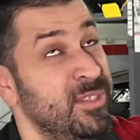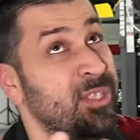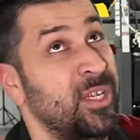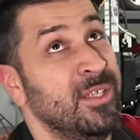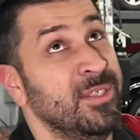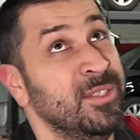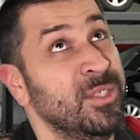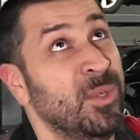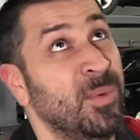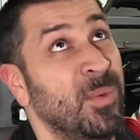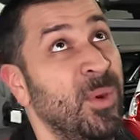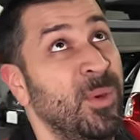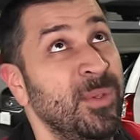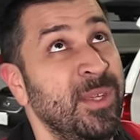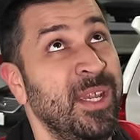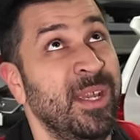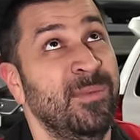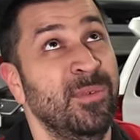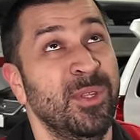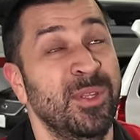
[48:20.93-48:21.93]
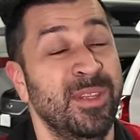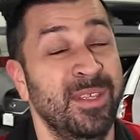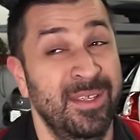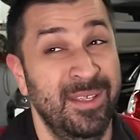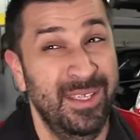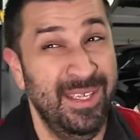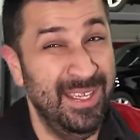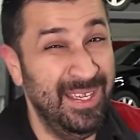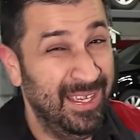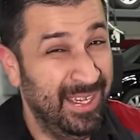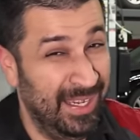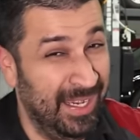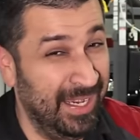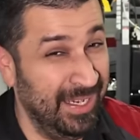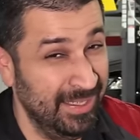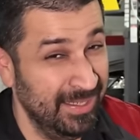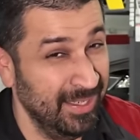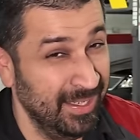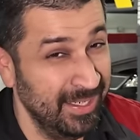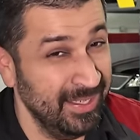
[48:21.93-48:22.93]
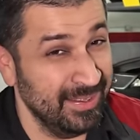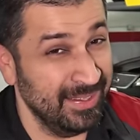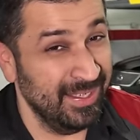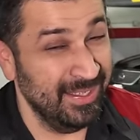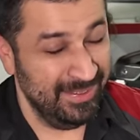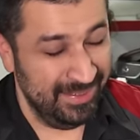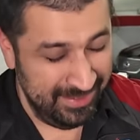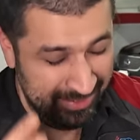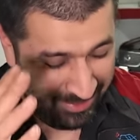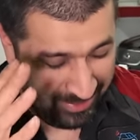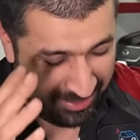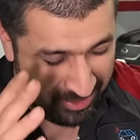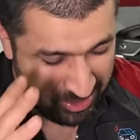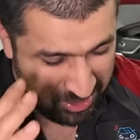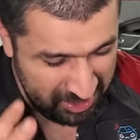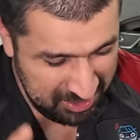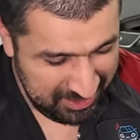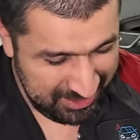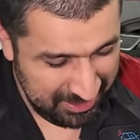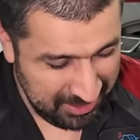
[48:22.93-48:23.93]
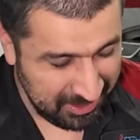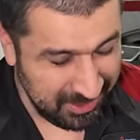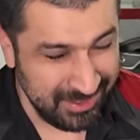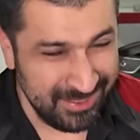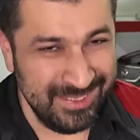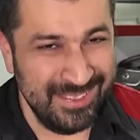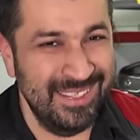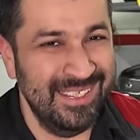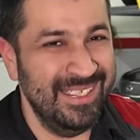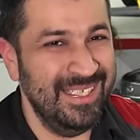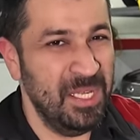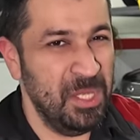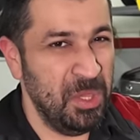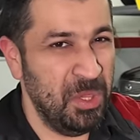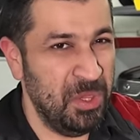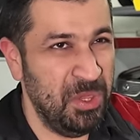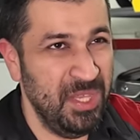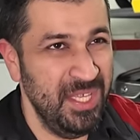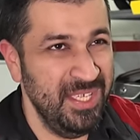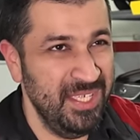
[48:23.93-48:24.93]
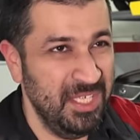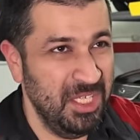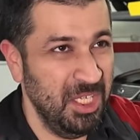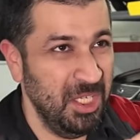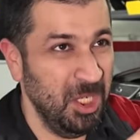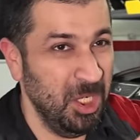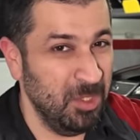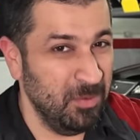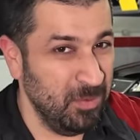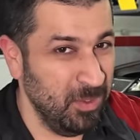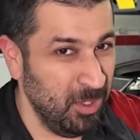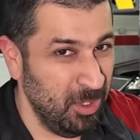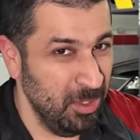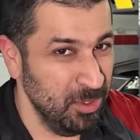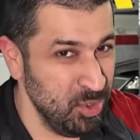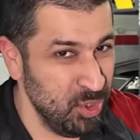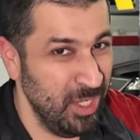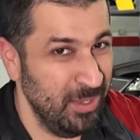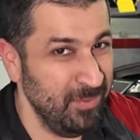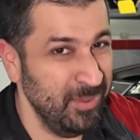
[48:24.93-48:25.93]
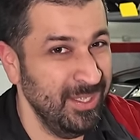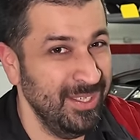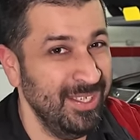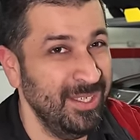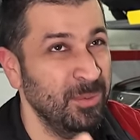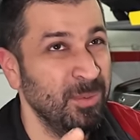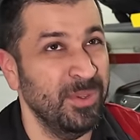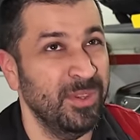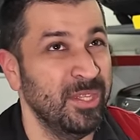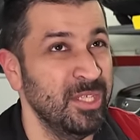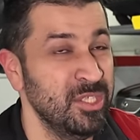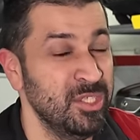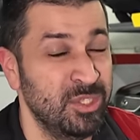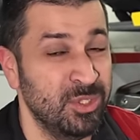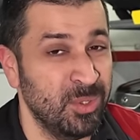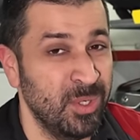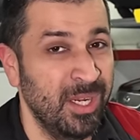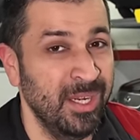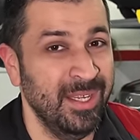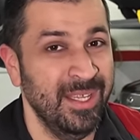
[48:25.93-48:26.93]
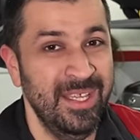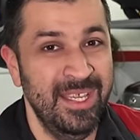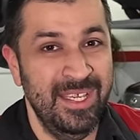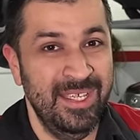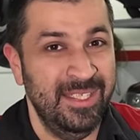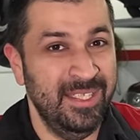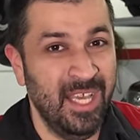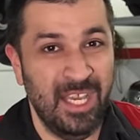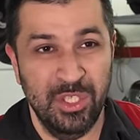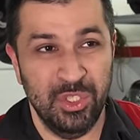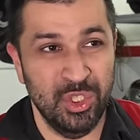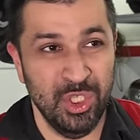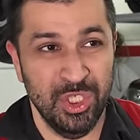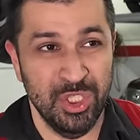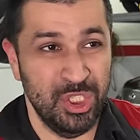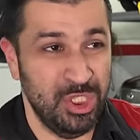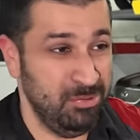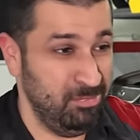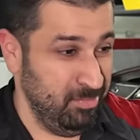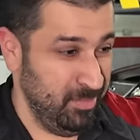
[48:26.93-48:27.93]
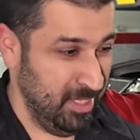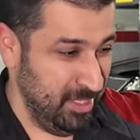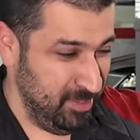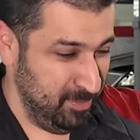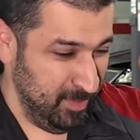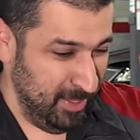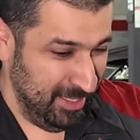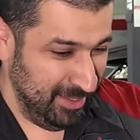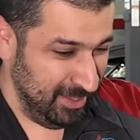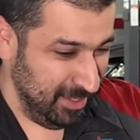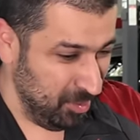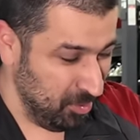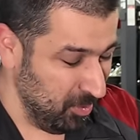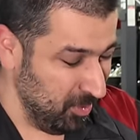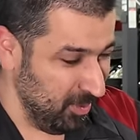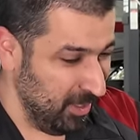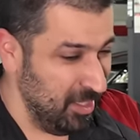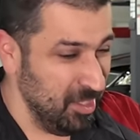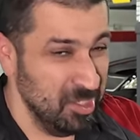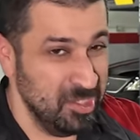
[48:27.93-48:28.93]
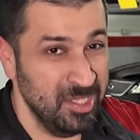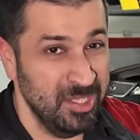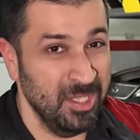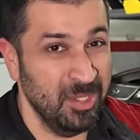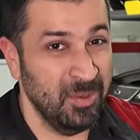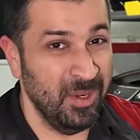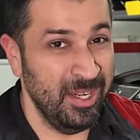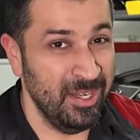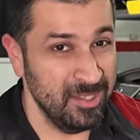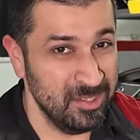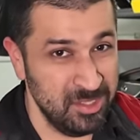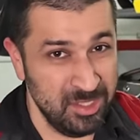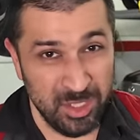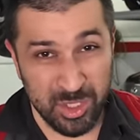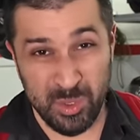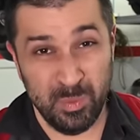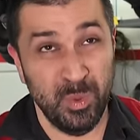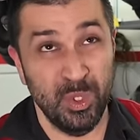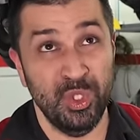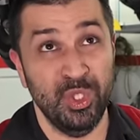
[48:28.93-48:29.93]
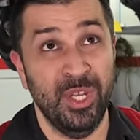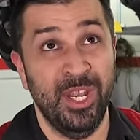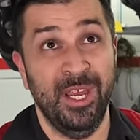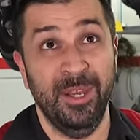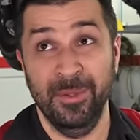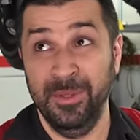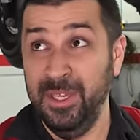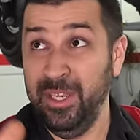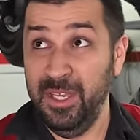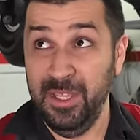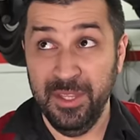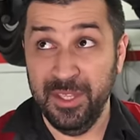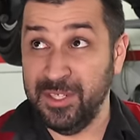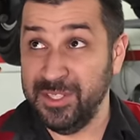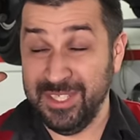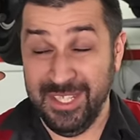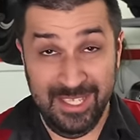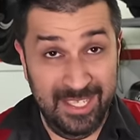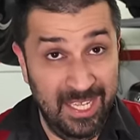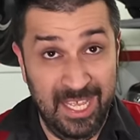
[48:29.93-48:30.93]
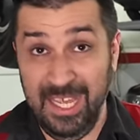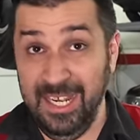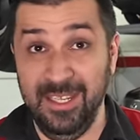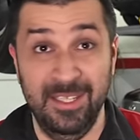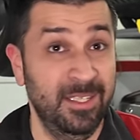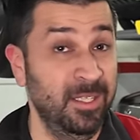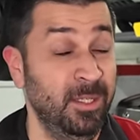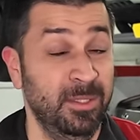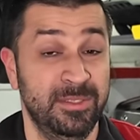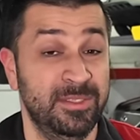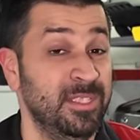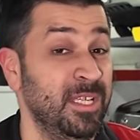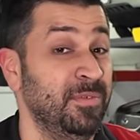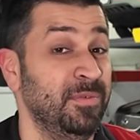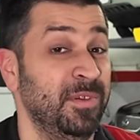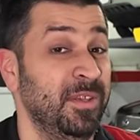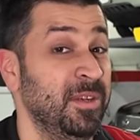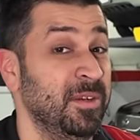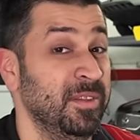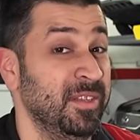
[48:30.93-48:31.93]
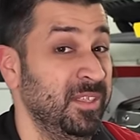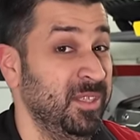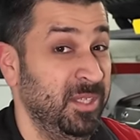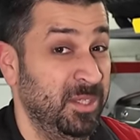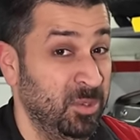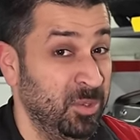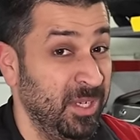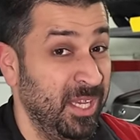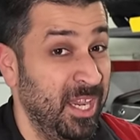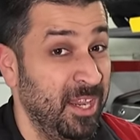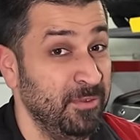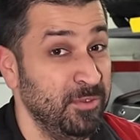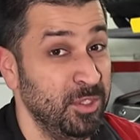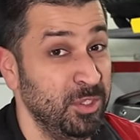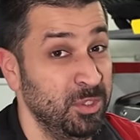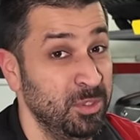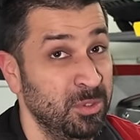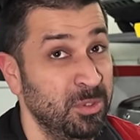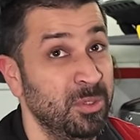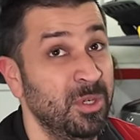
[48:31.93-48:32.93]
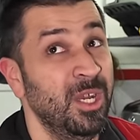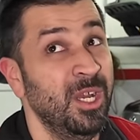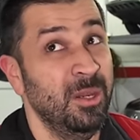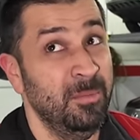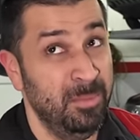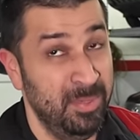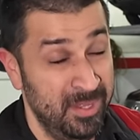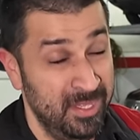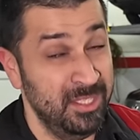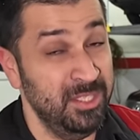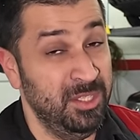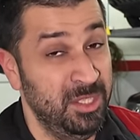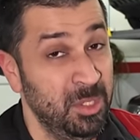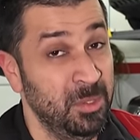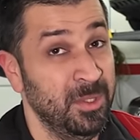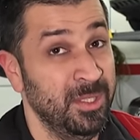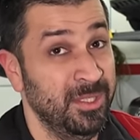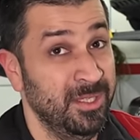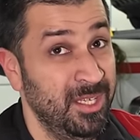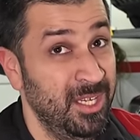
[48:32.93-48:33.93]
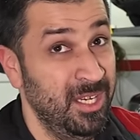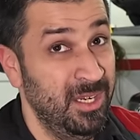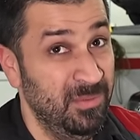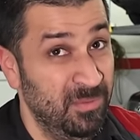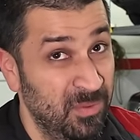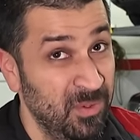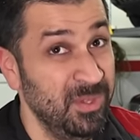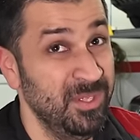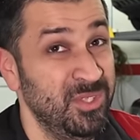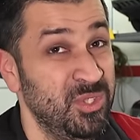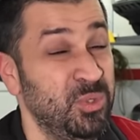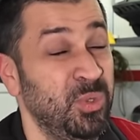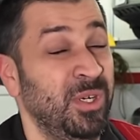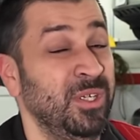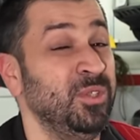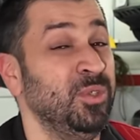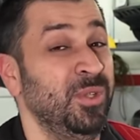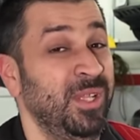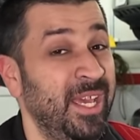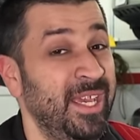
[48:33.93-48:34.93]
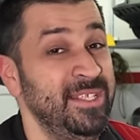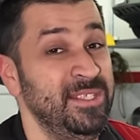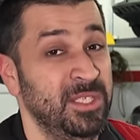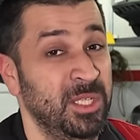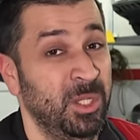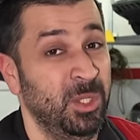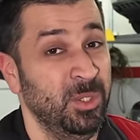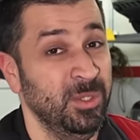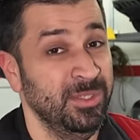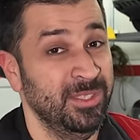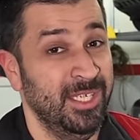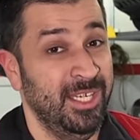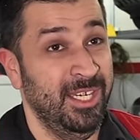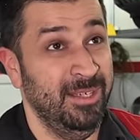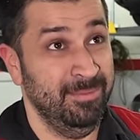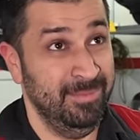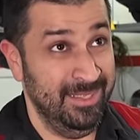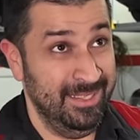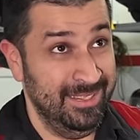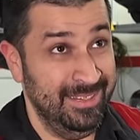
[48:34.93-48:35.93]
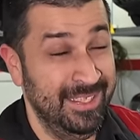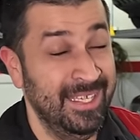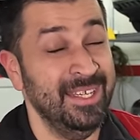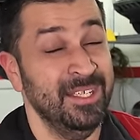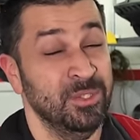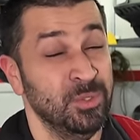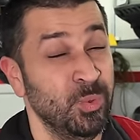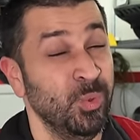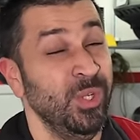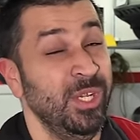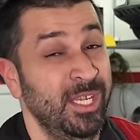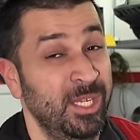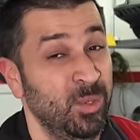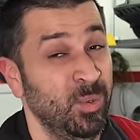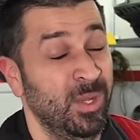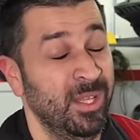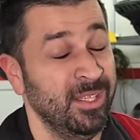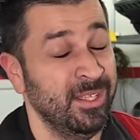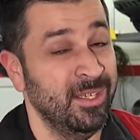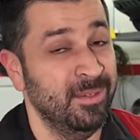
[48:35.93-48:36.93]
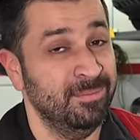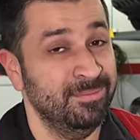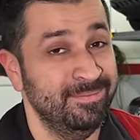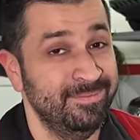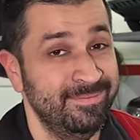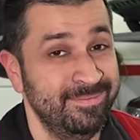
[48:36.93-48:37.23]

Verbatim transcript: starts corroding everything. I like that. They are still thinking of longevity with this truck, not just let's make the latest and the greatest and just push it out. There's a lot of little stuff here that they don't have to do, but they do it for this truck to last a long time, and that is really welcome.